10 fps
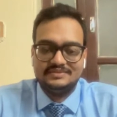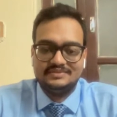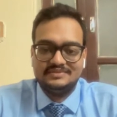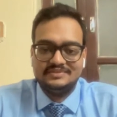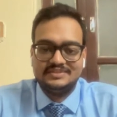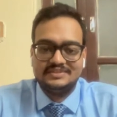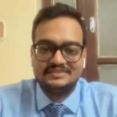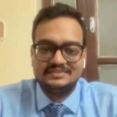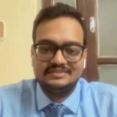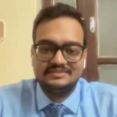
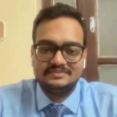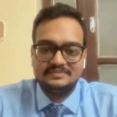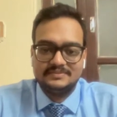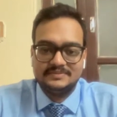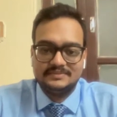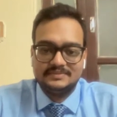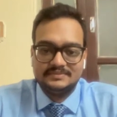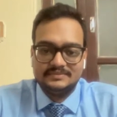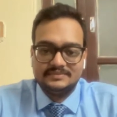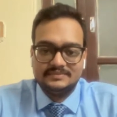
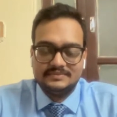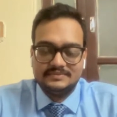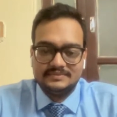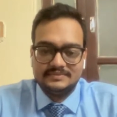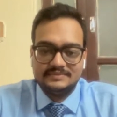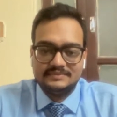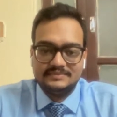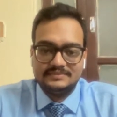Nobody speaks.